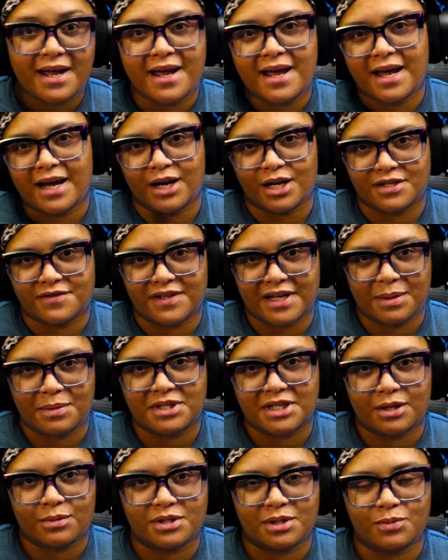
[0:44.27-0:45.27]
And also the gaming
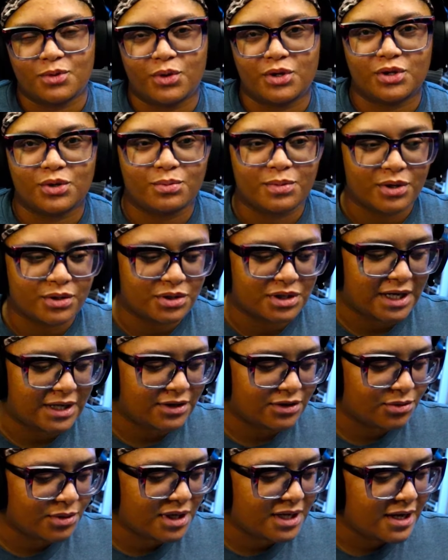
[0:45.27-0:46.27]
channel, which I'm going through, Baldur's Gate
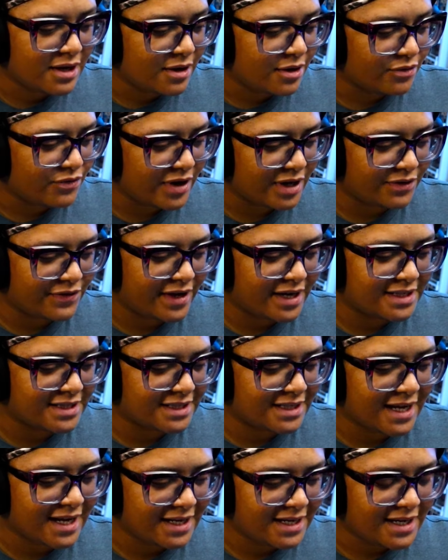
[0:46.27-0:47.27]
3, Final Fantasy
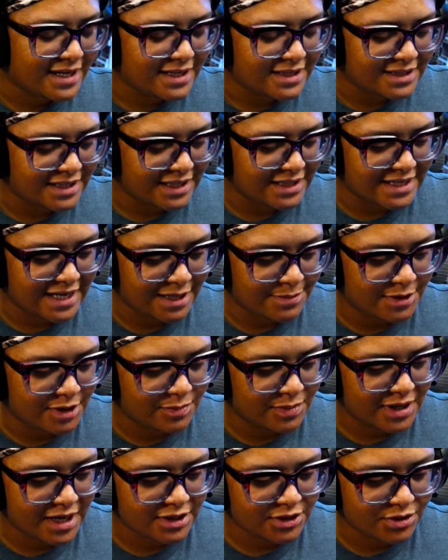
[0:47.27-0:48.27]
9, Teeny Tiny Bit of
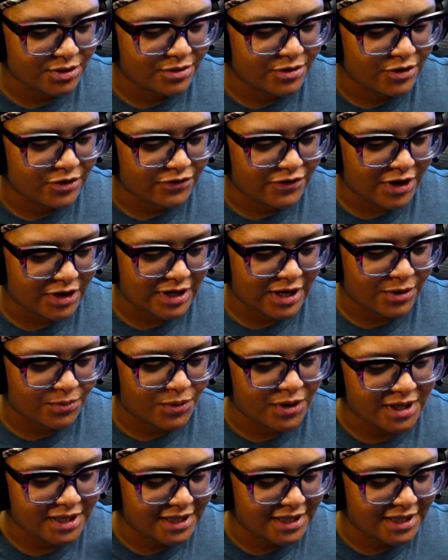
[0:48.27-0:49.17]
Balatro, Fallout 1.